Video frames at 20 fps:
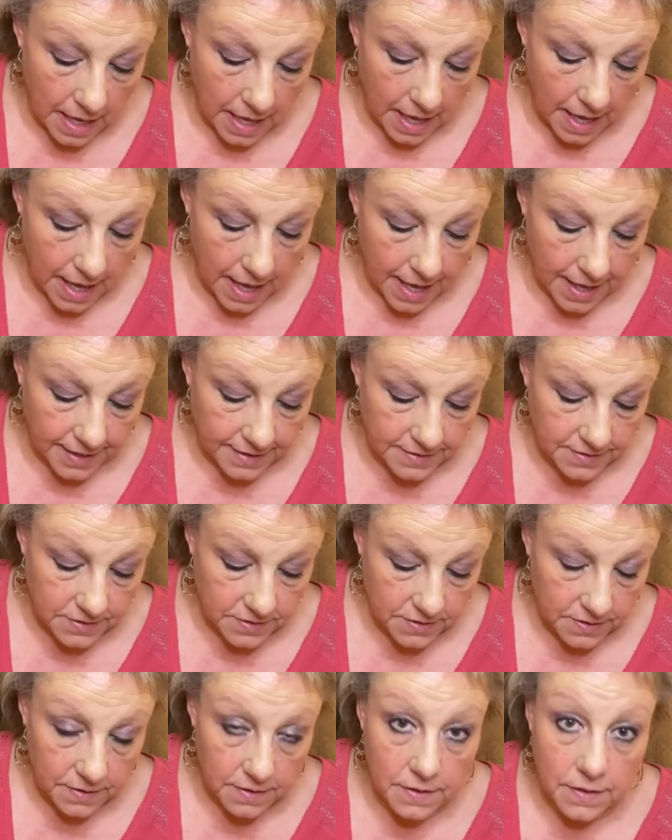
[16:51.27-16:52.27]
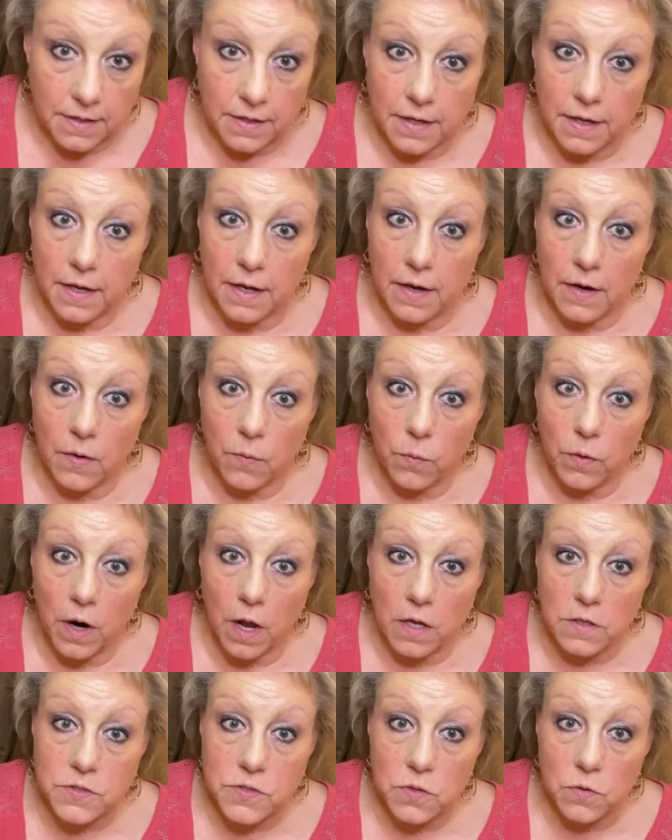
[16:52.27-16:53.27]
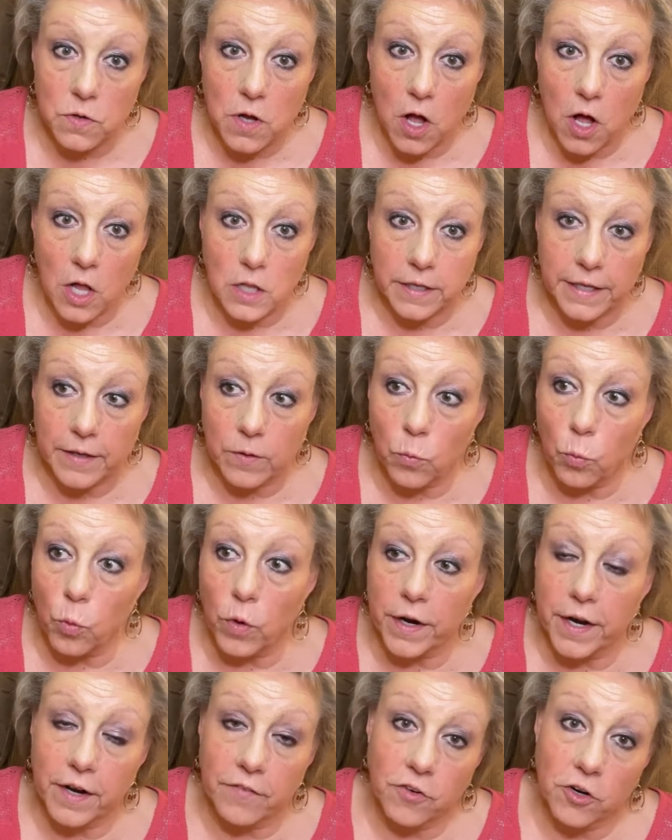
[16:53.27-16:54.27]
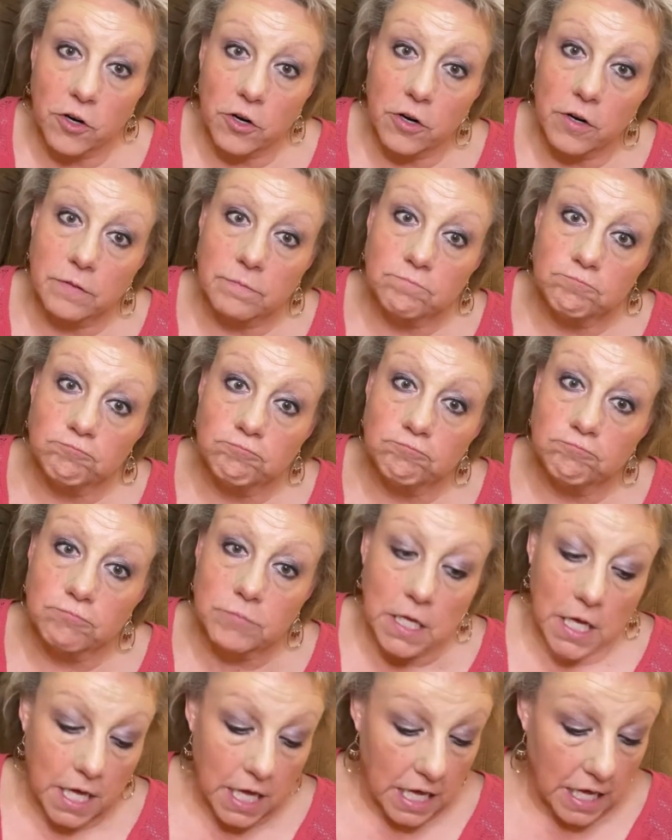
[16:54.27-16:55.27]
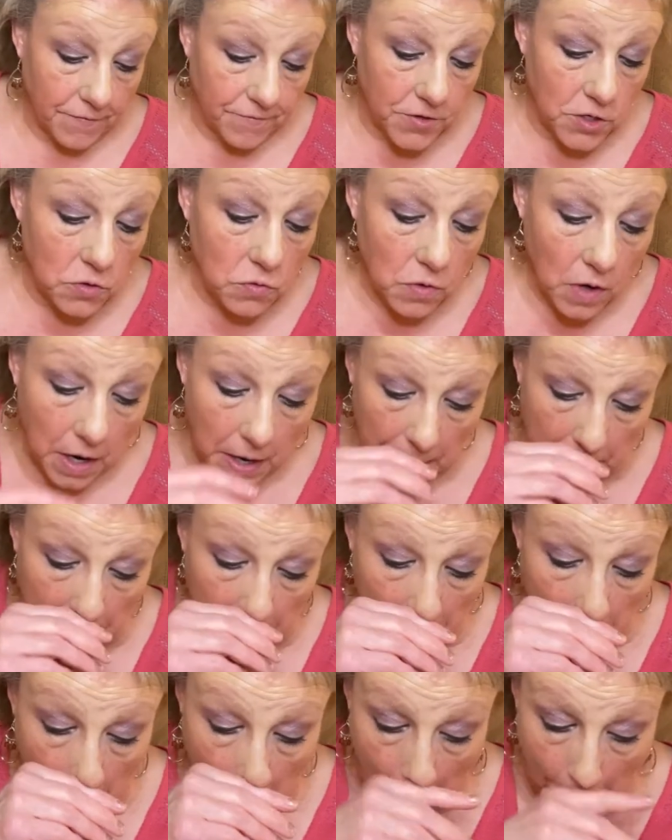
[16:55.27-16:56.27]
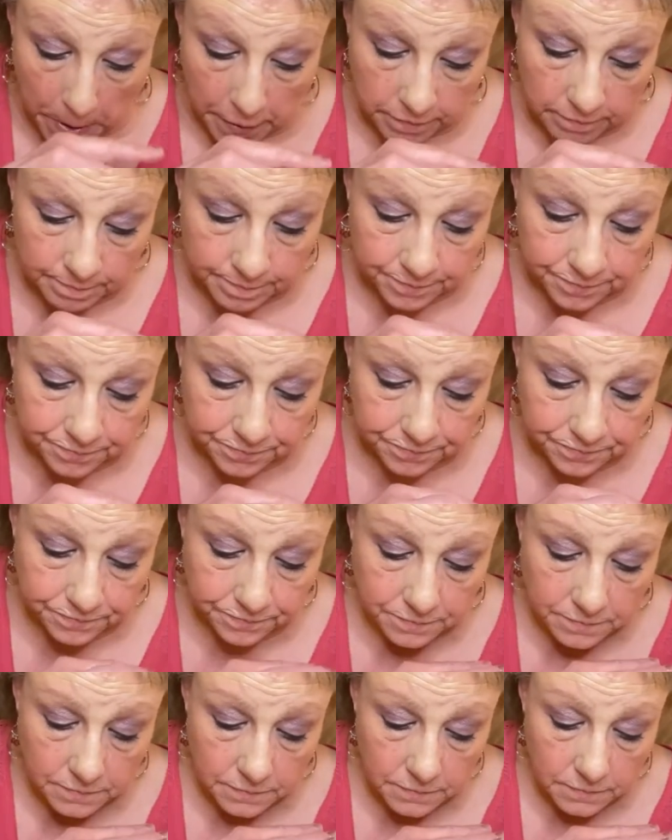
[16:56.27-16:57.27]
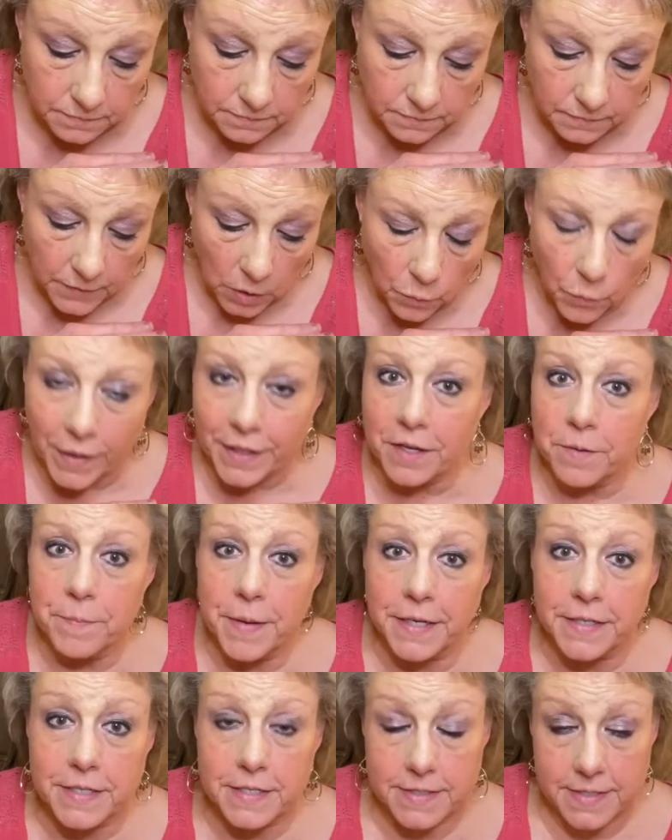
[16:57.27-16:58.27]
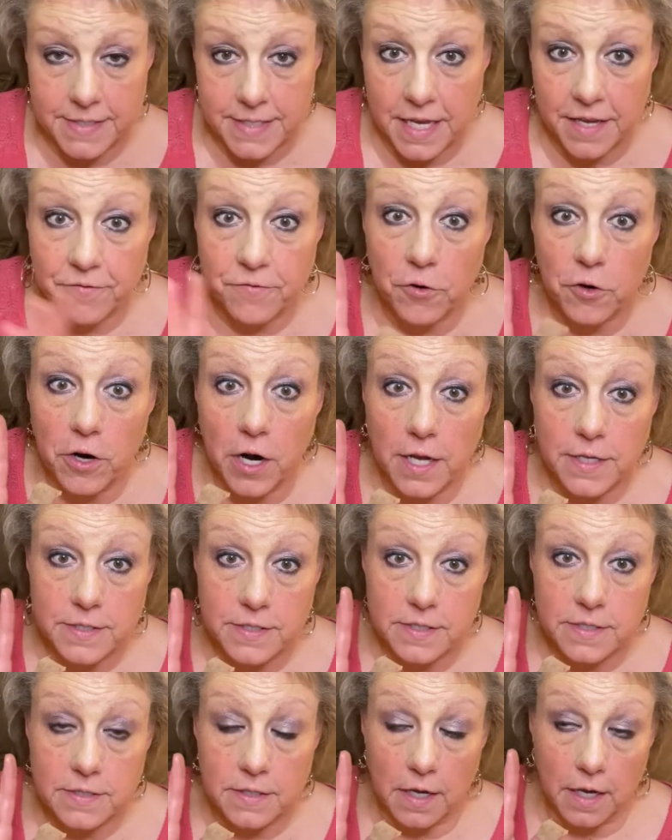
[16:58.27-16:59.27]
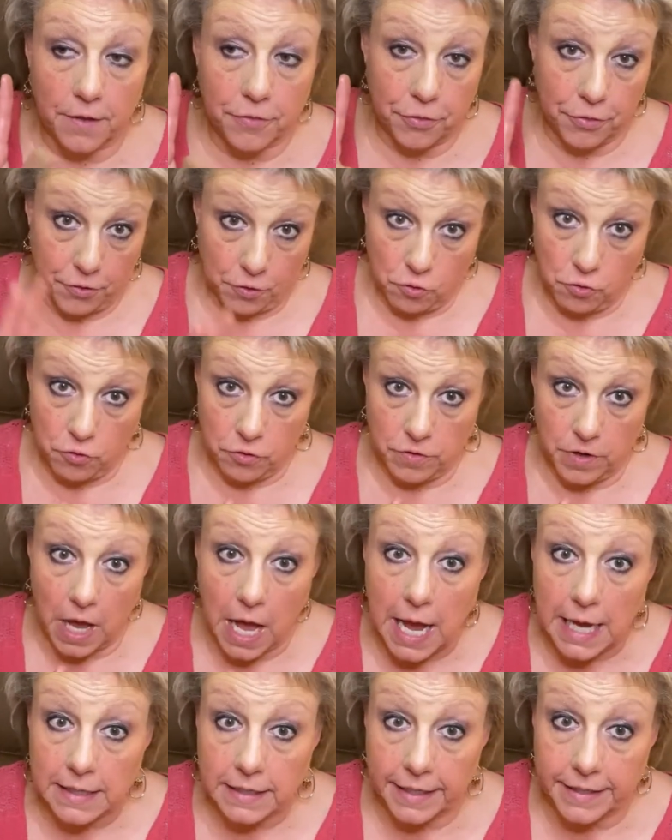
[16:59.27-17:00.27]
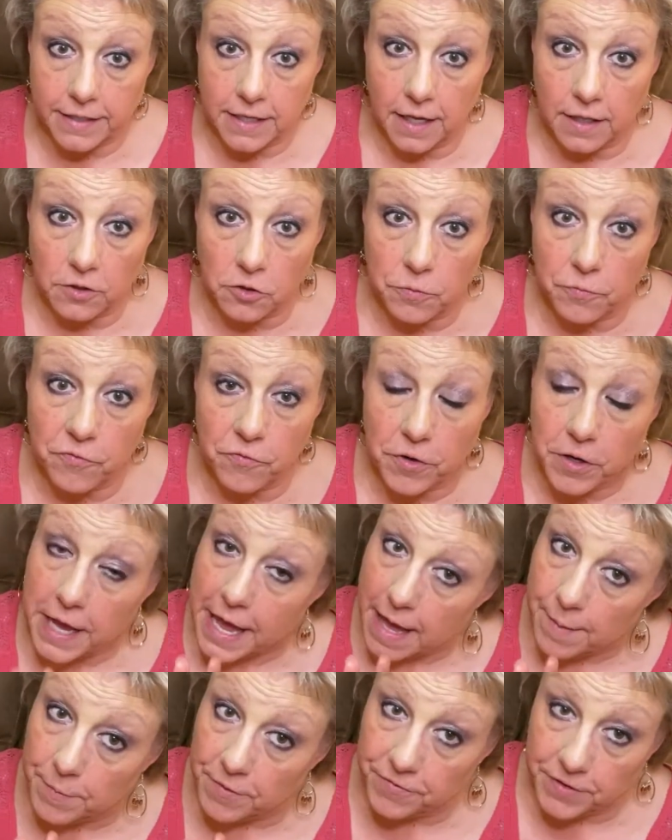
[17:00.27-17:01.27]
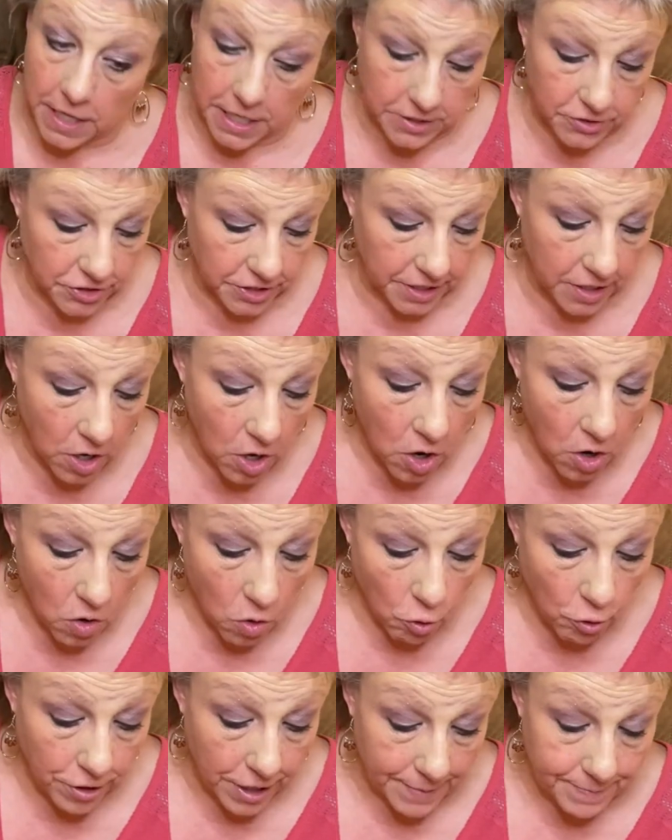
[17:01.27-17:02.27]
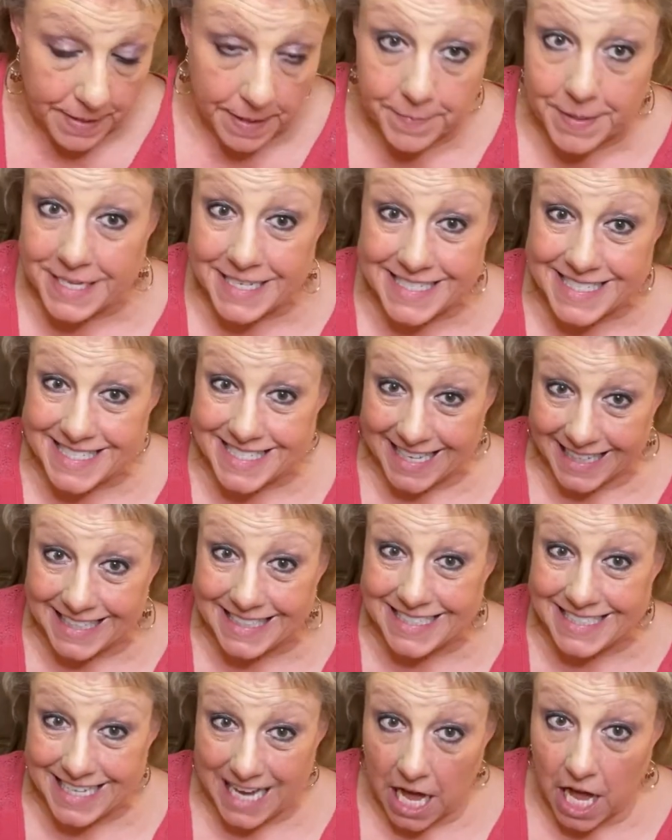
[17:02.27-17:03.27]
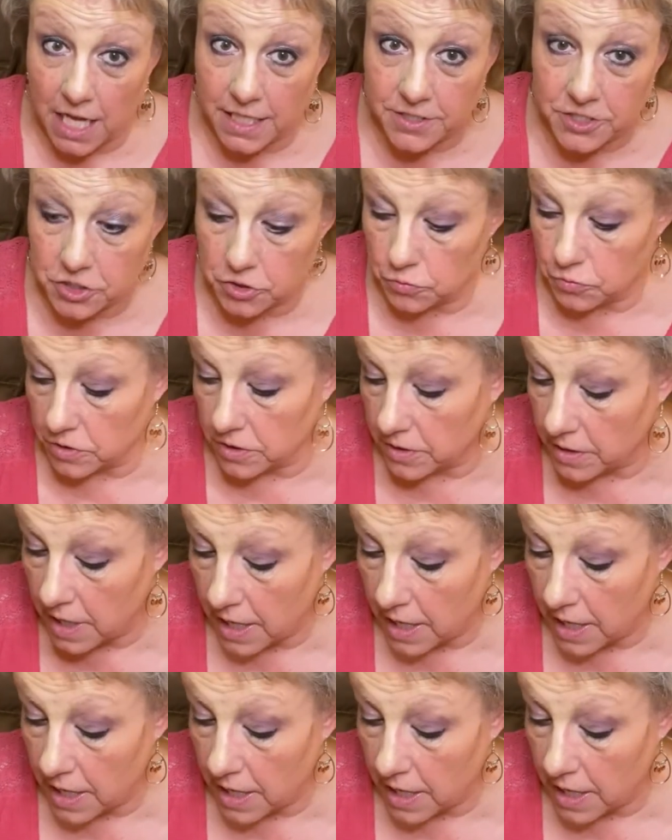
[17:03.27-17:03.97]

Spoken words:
And we're also calling whatever, if you are recommended, say for a third highlight color for camouflaging, or maybe a second contour,